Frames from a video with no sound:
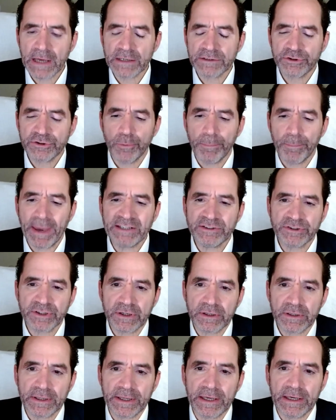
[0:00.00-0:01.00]
so
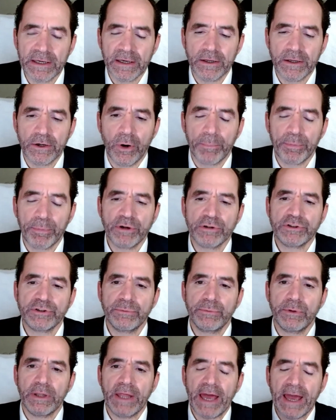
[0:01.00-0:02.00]
basically, a person
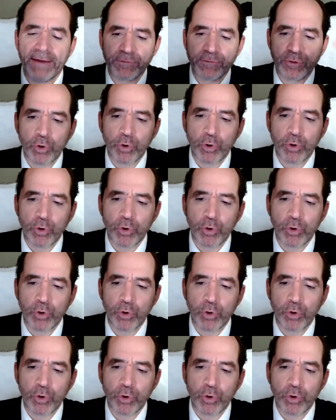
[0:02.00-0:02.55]
will have normal